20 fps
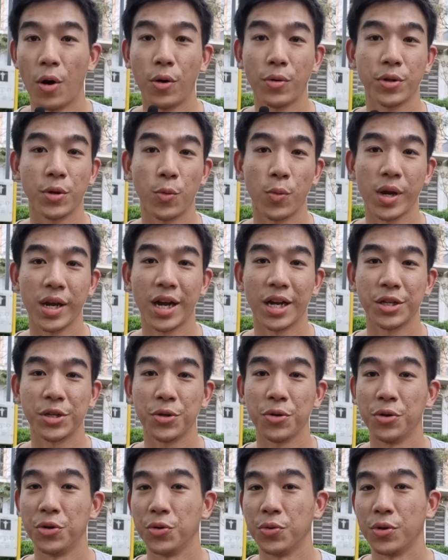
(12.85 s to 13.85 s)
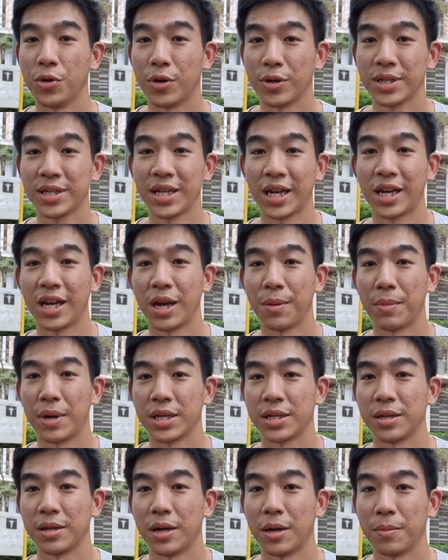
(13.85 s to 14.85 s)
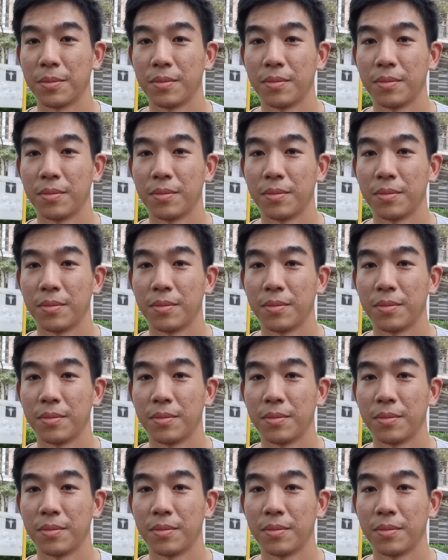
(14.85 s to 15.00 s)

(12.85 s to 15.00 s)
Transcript: all the way until you do your second muscle up.